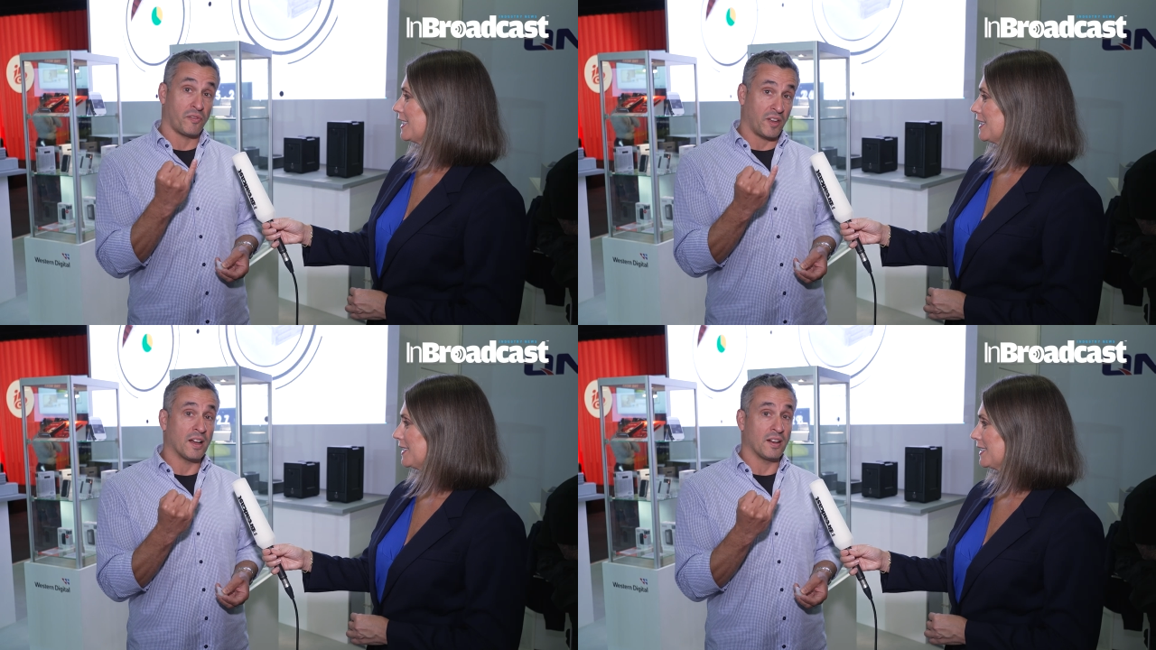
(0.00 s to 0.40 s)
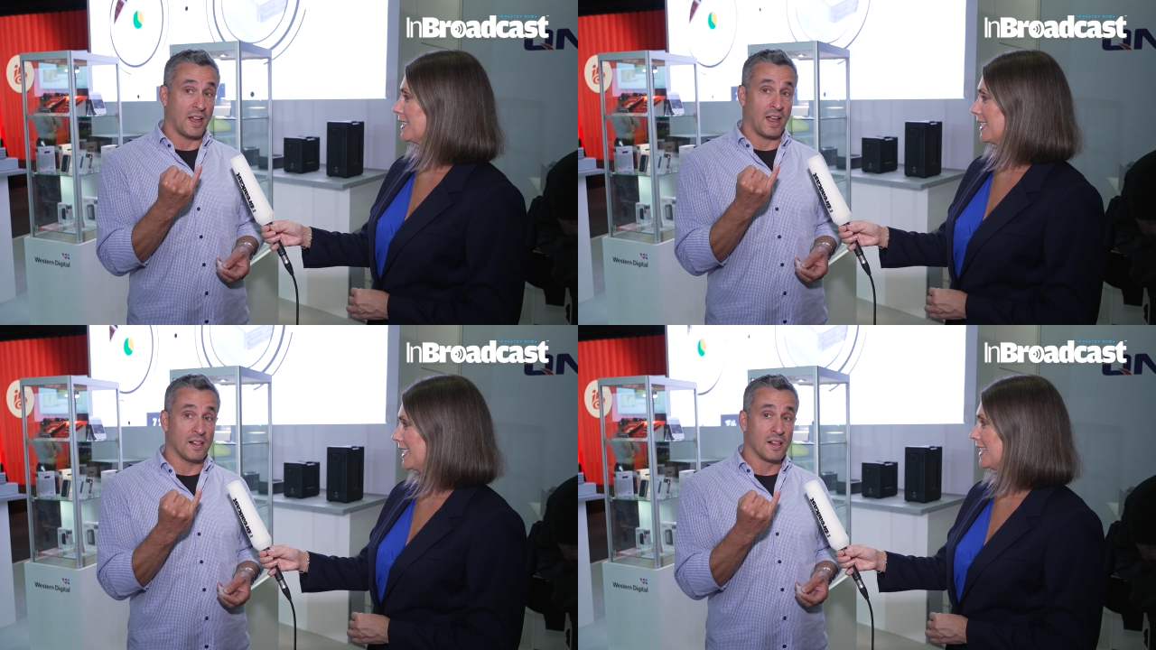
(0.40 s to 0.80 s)

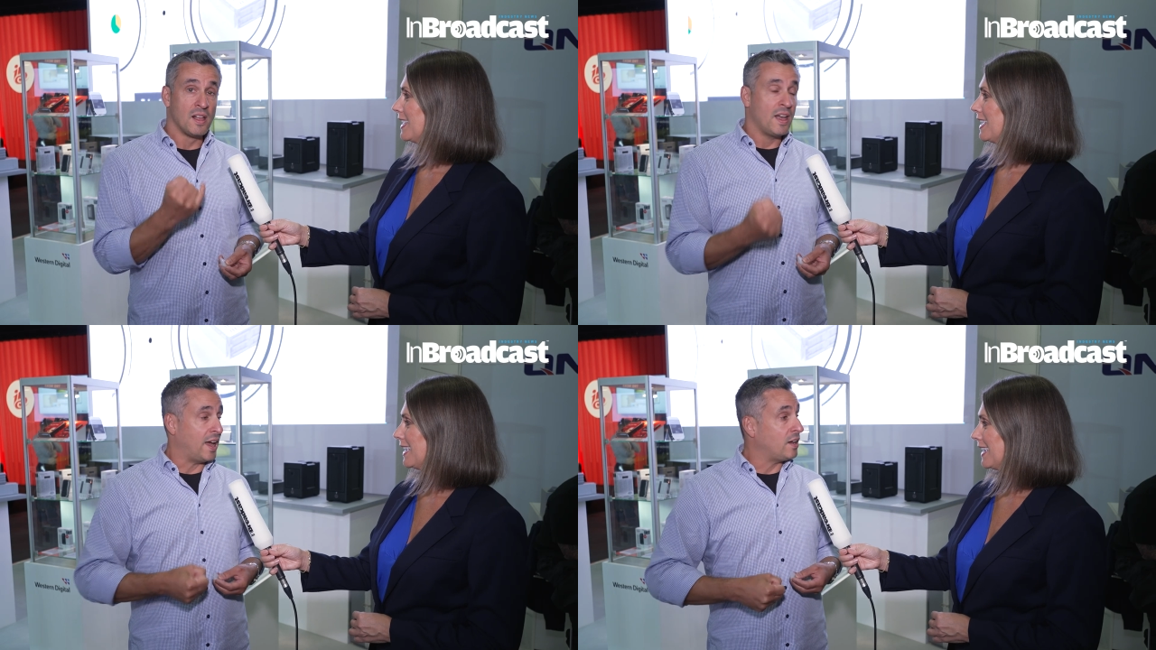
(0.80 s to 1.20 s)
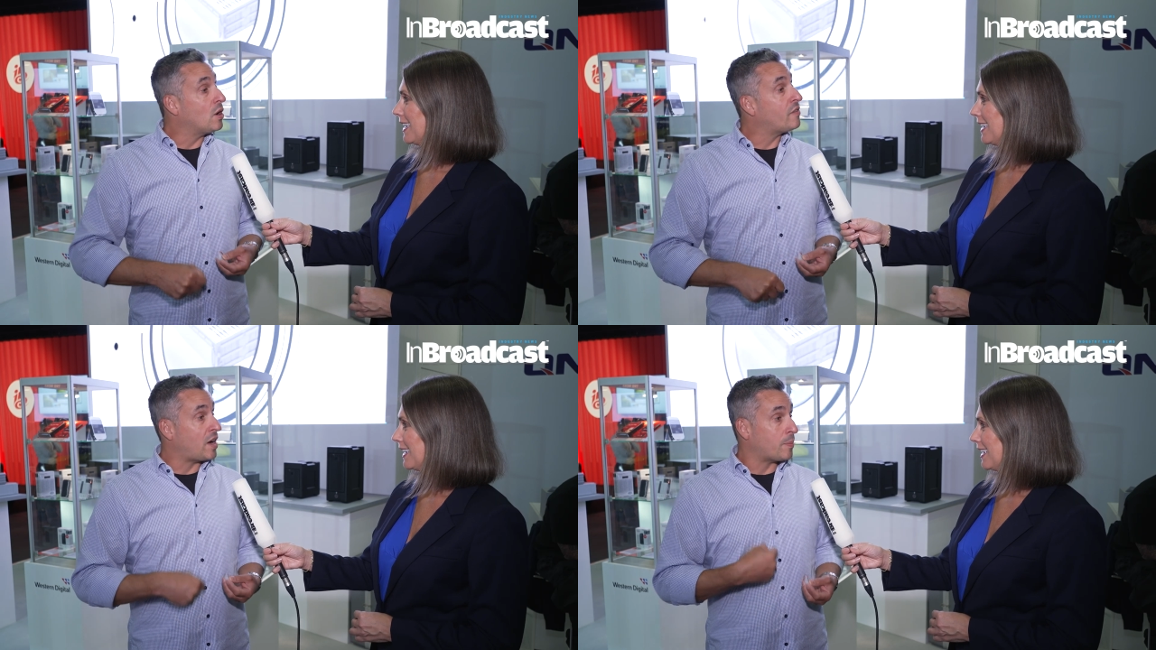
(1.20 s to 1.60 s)
Speaker 1: fingernail and you
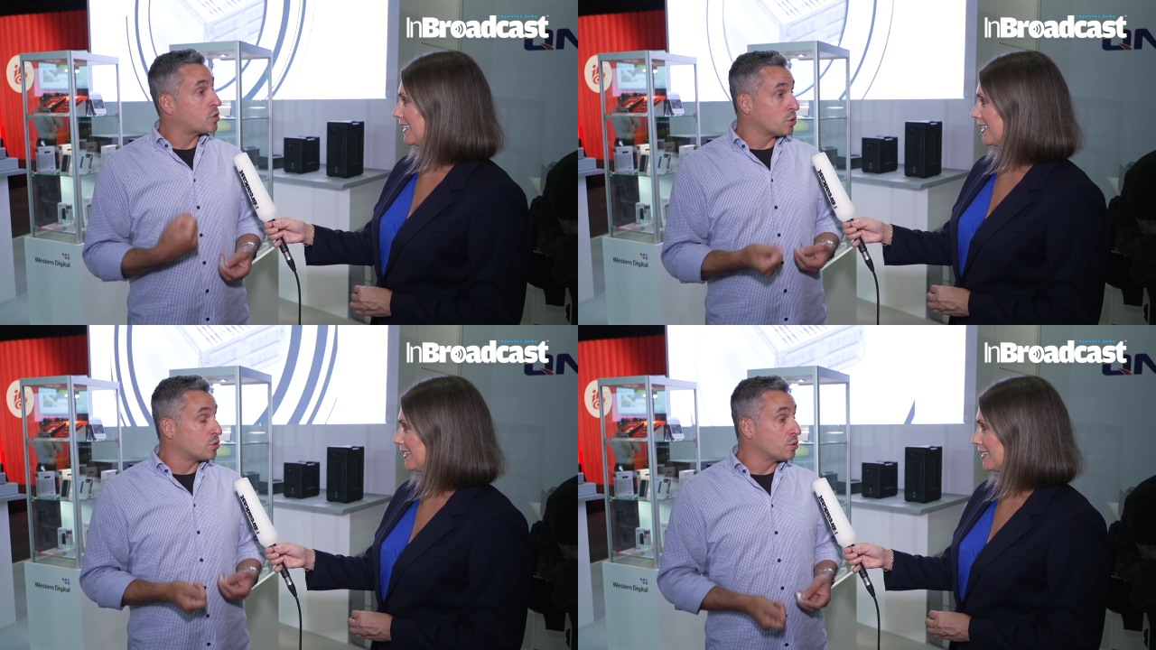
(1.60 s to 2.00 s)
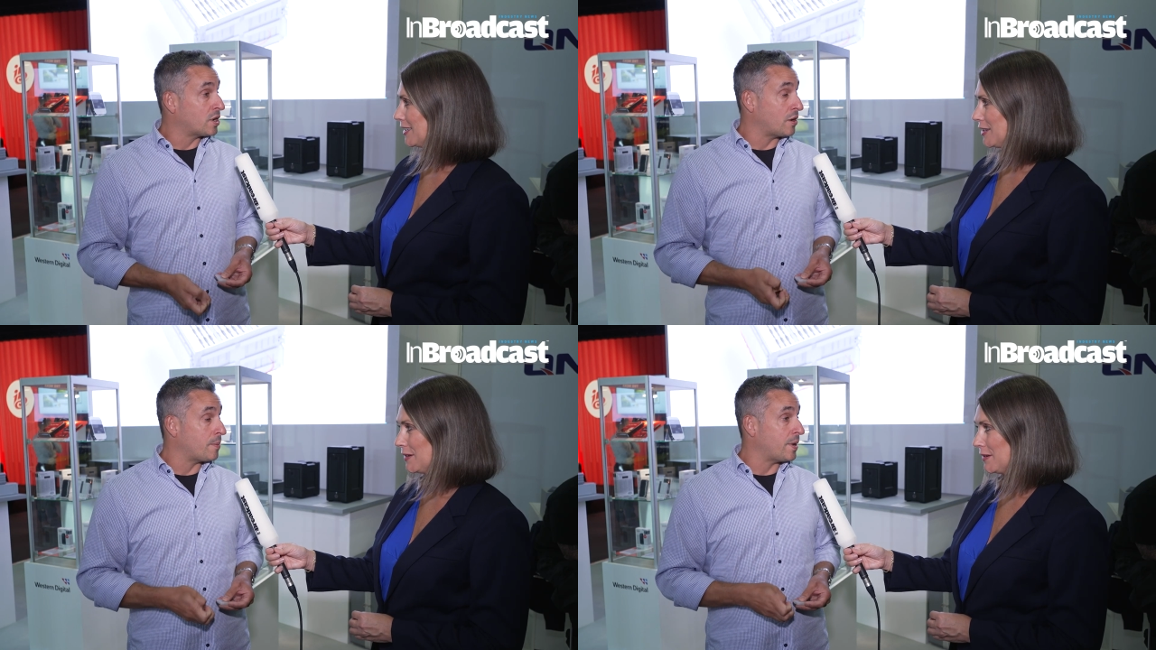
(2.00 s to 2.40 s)
have up to two
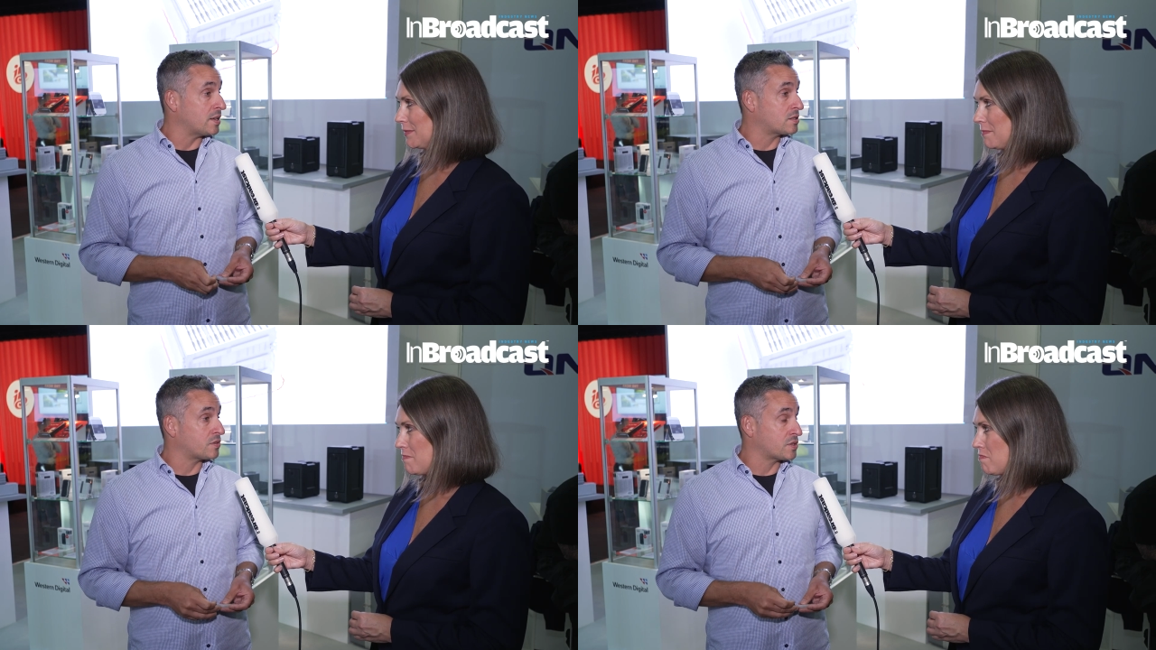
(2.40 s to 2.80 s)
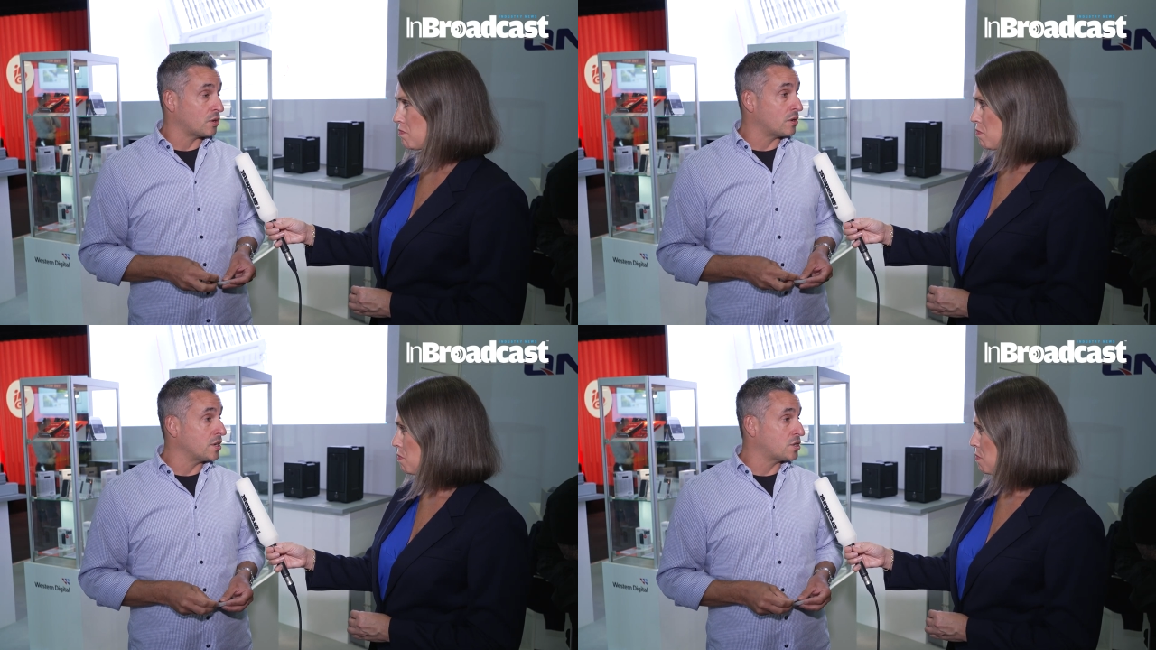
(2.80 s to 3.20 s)
terabytes of
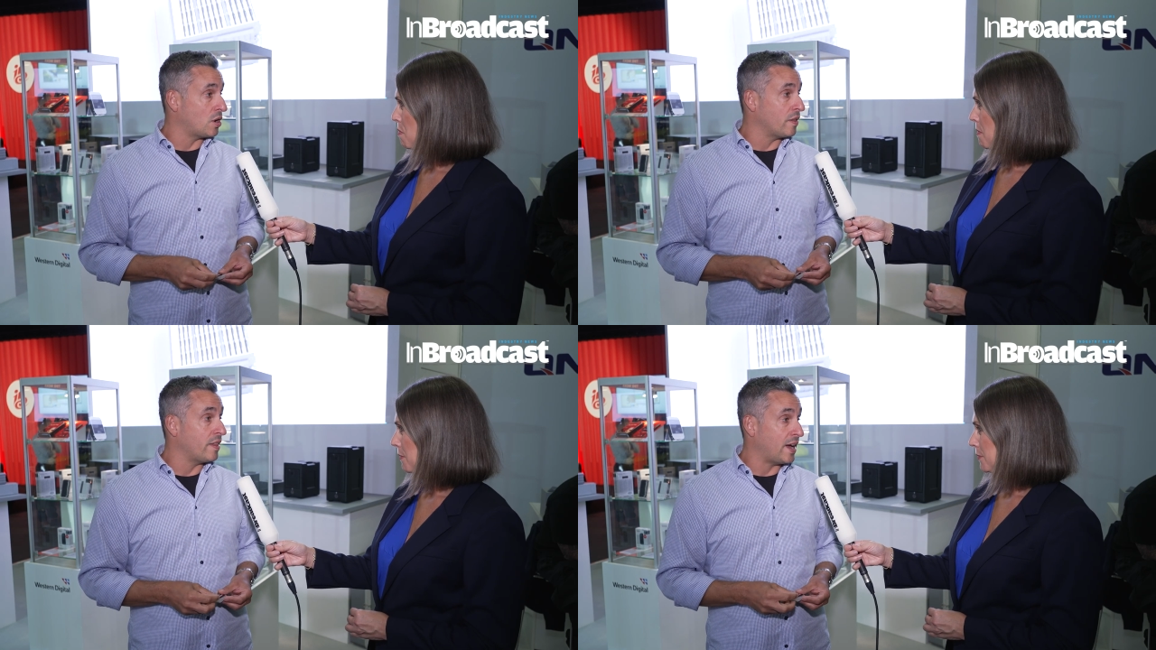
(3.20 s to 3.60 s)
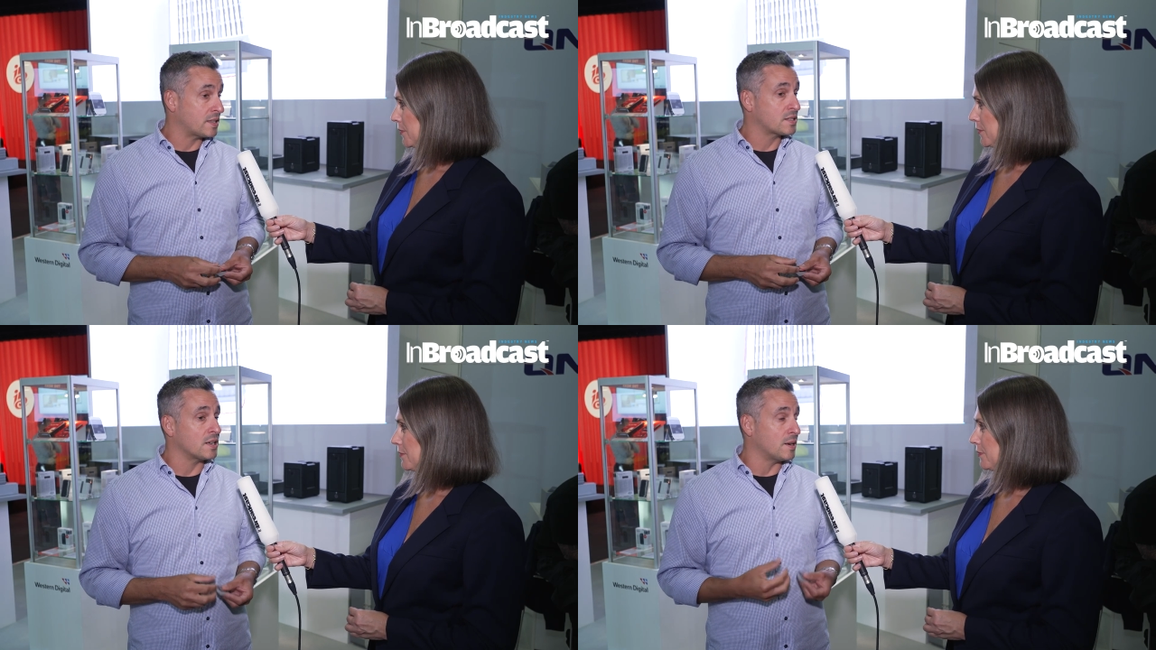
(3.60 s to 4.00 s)
storage on
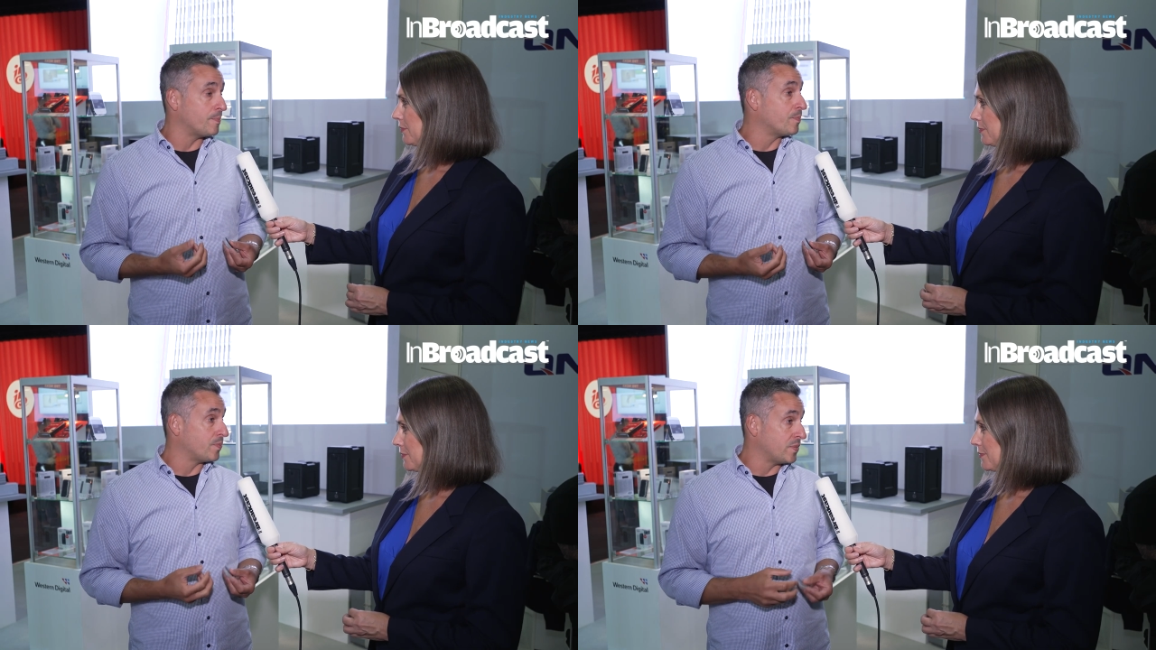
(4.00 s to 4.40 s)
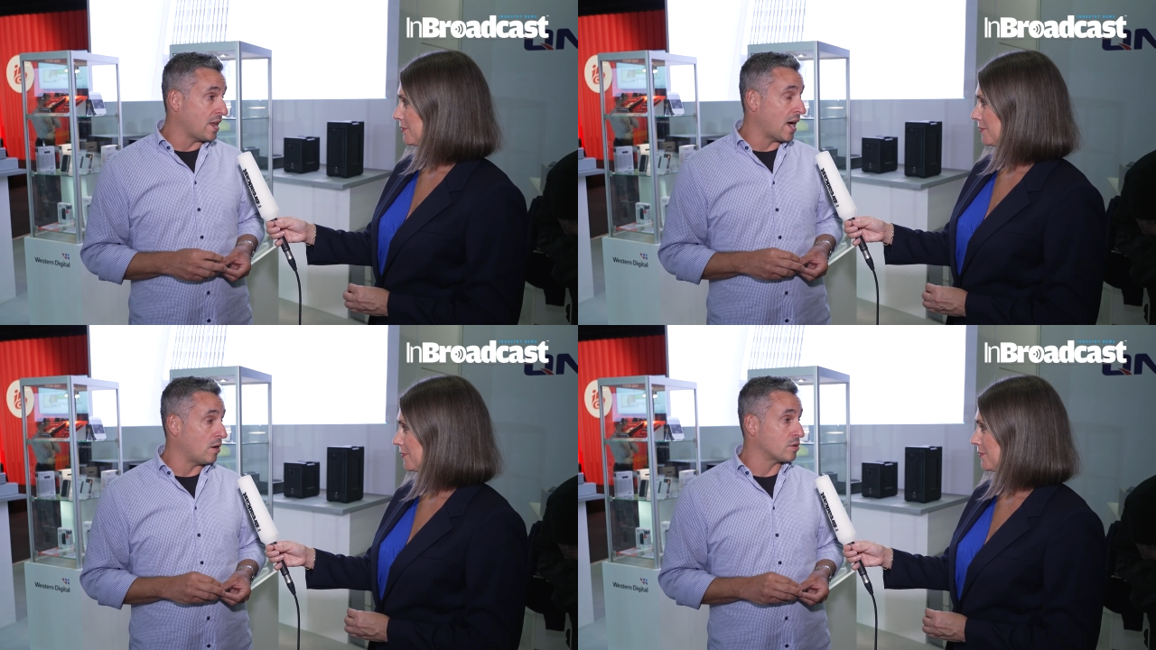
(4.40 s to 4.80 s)
that um,
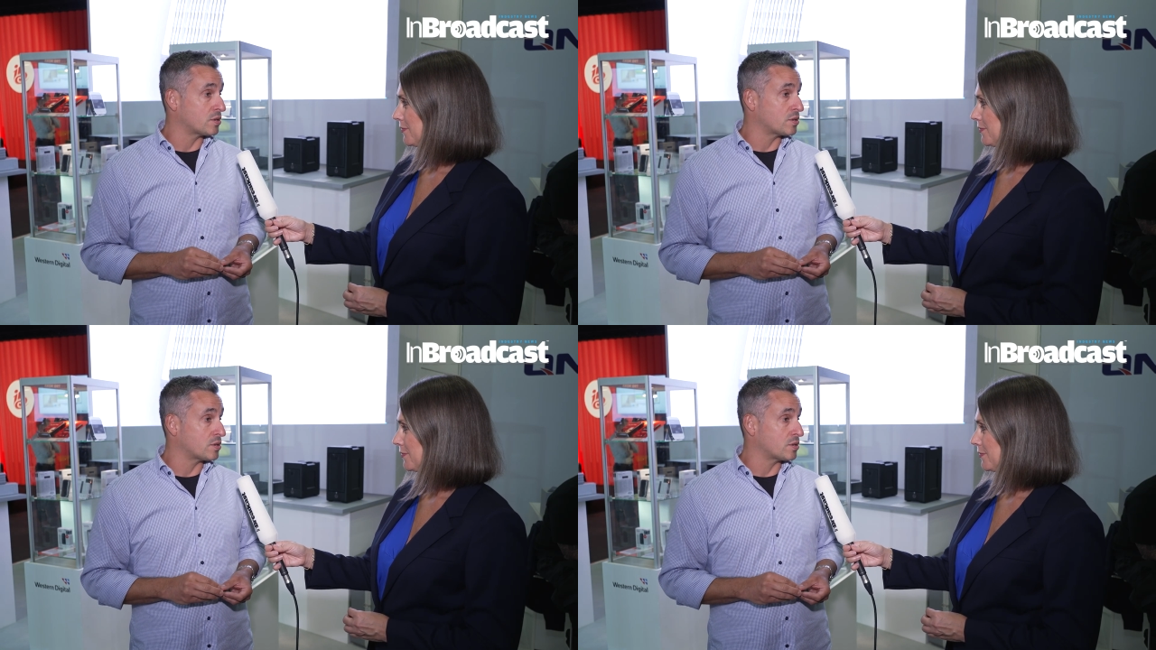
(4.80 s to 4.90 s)
now.